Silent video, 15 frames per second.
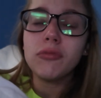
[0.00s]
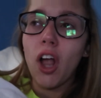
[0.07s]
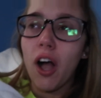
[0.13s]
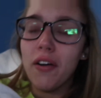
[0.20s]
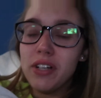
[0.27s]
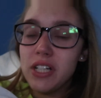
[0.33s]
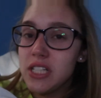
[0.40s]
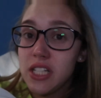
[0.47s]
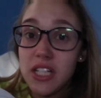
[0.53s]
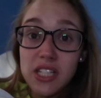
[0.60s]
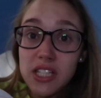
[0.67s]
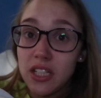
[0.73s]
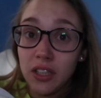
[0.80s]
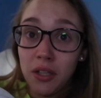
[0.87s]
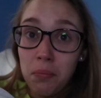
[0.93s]
Obviously
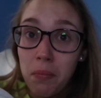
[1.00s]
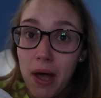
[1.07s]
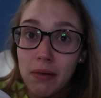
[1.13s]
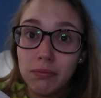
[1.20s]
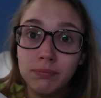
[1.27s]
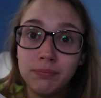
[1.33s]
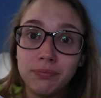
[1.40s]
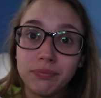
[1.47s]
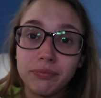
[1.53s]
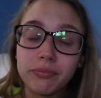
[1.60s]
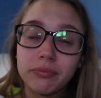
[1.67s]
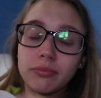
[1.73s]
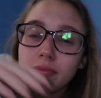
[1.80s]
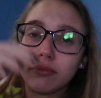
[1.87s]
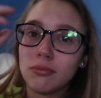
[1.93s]
still in bed.
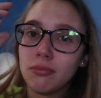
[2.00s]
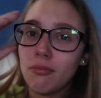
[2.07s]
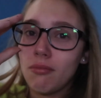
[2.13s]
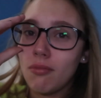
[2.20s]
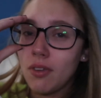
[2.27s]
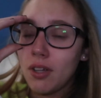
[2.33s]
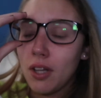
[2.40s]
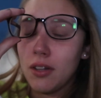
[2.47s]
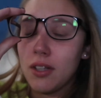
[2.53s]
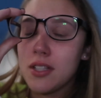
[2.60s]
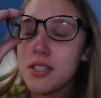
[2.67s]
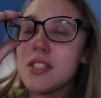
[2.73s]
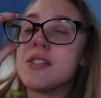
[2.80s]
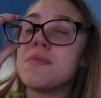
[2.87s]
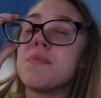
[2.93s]
This is